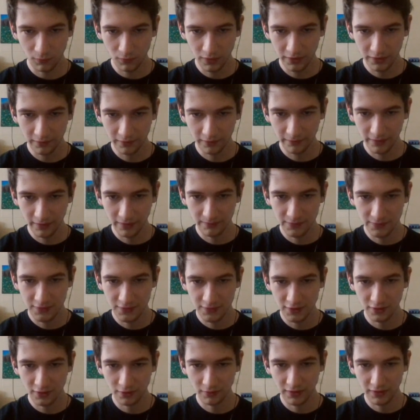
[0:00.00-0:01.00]
one of them
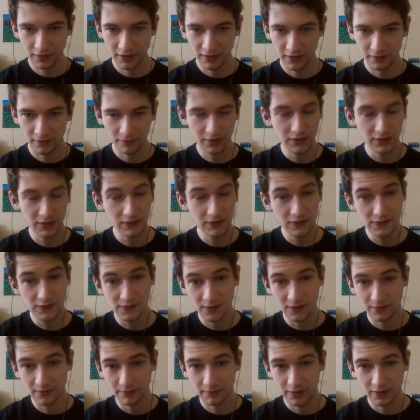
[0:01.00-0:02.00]
to go down. It
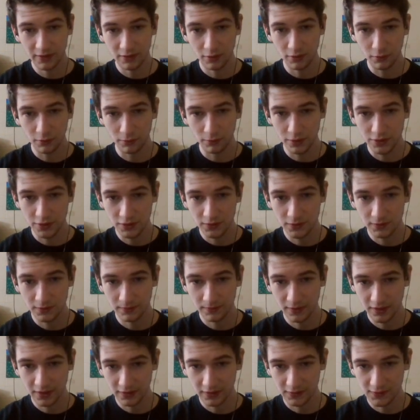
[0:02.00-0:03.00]
does not matter which
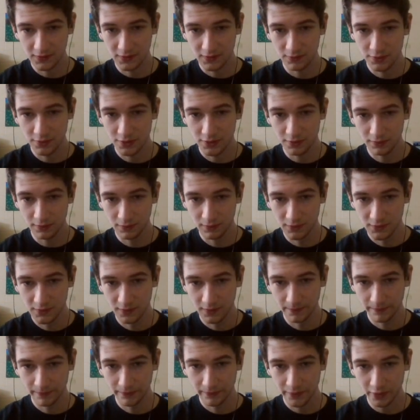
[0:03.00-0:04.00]
X you
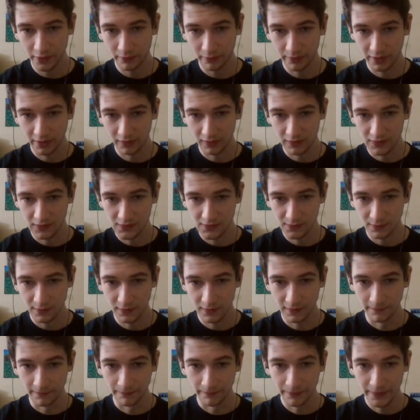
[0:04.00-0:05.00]
choose. I'll pick this
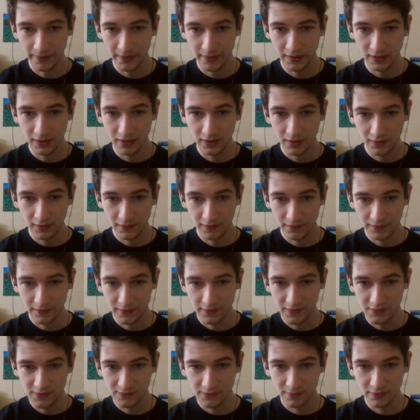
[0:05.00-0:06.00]
one.
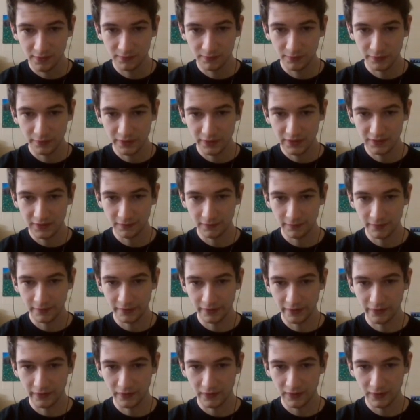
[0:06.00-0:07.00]
This one will need to
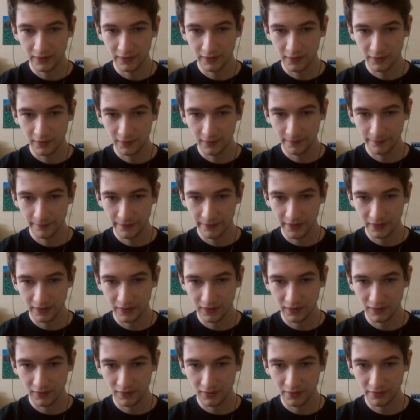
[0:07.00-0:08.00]
fill in there,
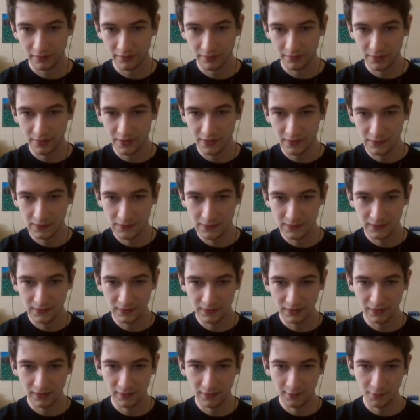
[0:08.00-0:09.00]
and then our 3s
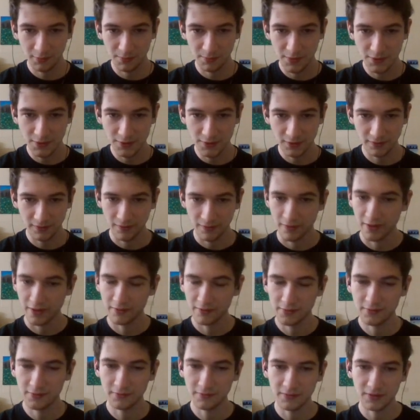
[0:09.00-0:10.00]
can help each other
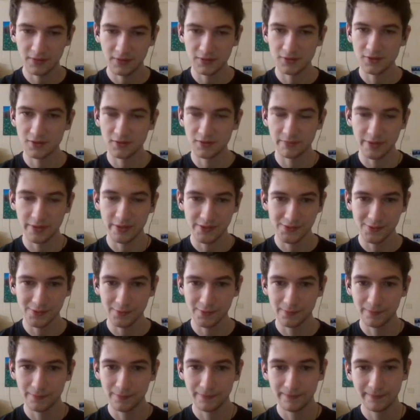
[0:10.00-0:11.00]
out to finish the
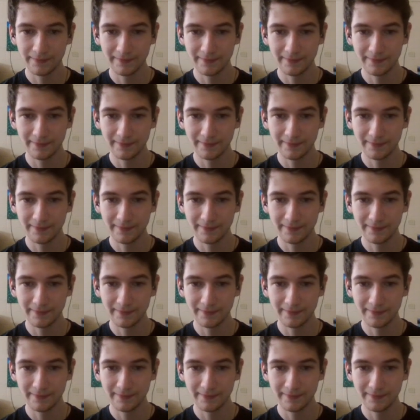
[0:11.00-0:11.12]
puzzle.